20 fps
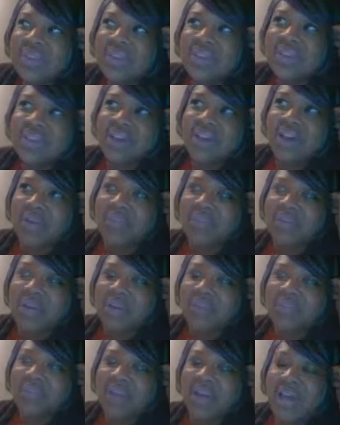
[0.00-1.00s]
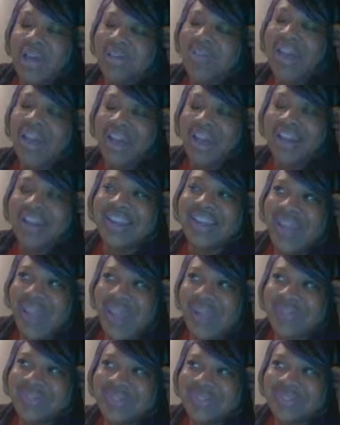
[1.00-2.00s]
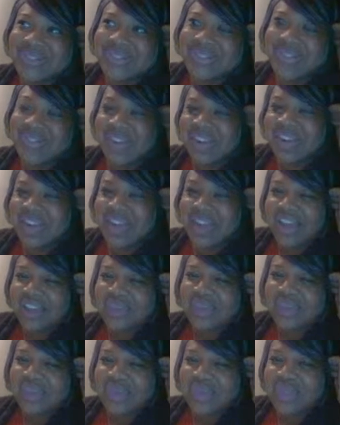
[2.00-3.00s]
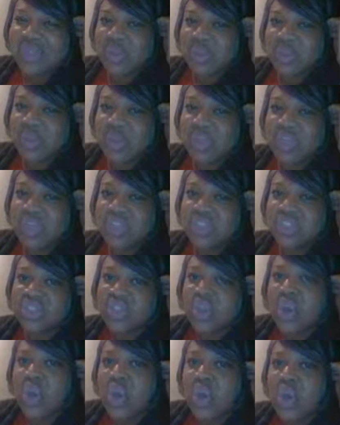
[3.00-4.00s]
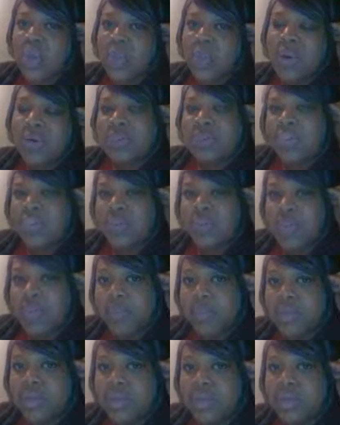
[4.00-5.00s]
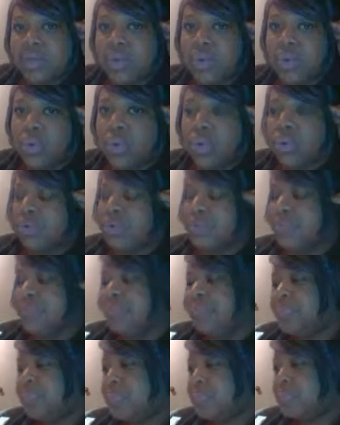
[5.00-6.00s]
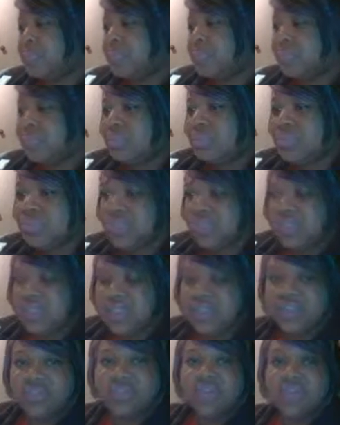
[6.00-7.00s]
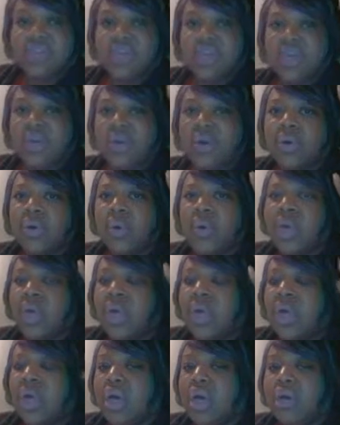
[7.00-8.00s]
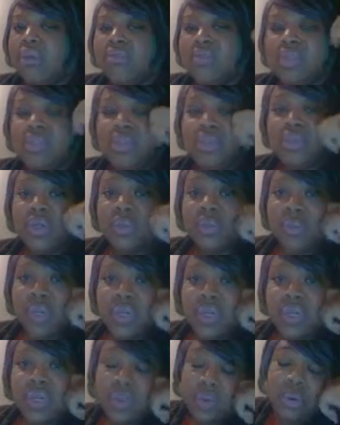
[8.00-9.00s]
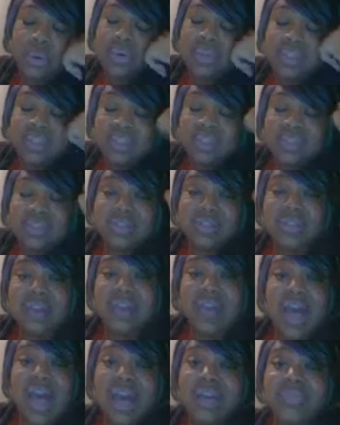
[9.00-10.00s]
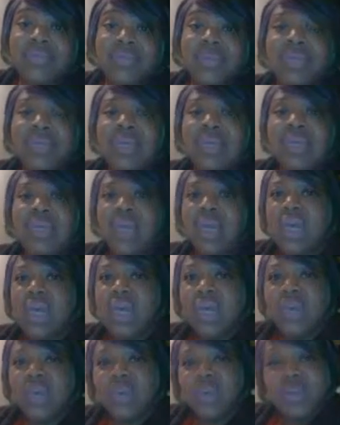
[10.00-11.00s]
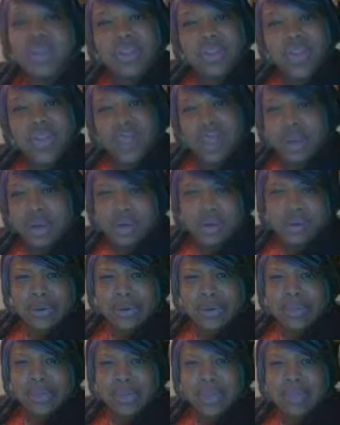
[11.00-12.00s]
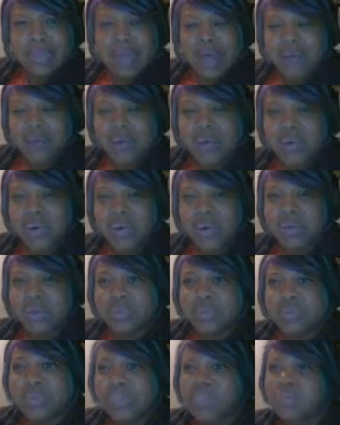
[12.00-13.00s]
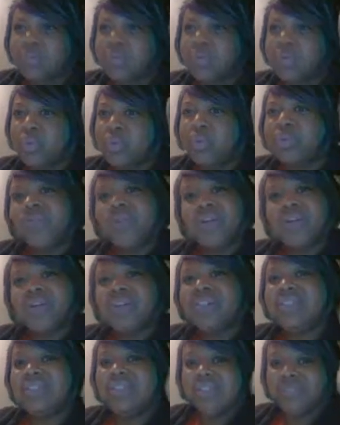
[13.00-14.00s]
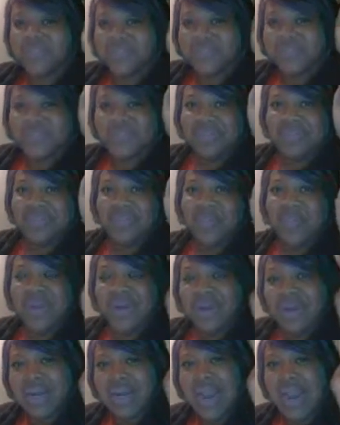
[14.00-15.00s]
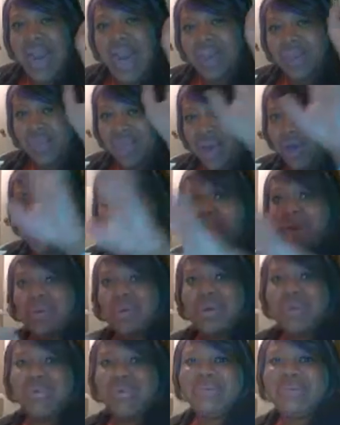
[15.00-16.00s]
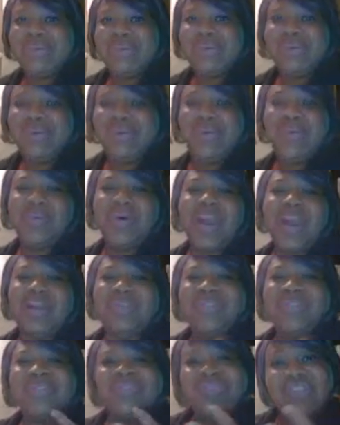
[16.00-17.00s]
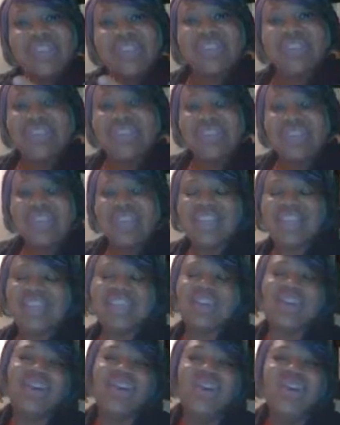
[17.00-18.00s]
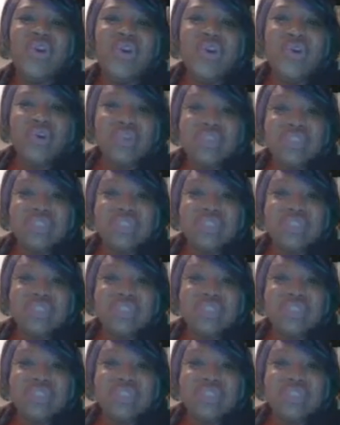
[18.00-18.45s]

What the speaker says: I've had encounters. I've had encounters where someone has purchased my book or seen a video of me doing a reading or attended a live reading, and what they heard in my poems were very different from what I thought I wrote or what I was feeling or thinking or